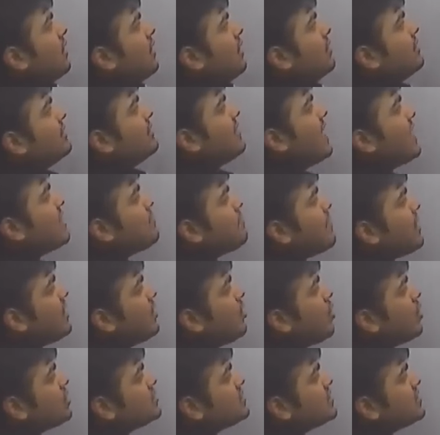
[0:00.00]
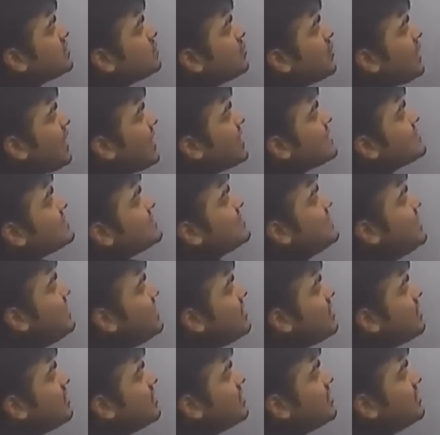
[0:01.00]
that my losses will
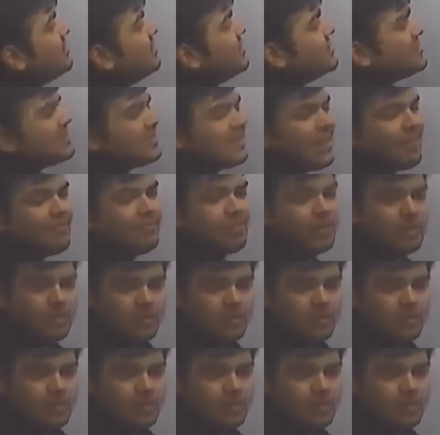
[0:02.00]
exceed this level.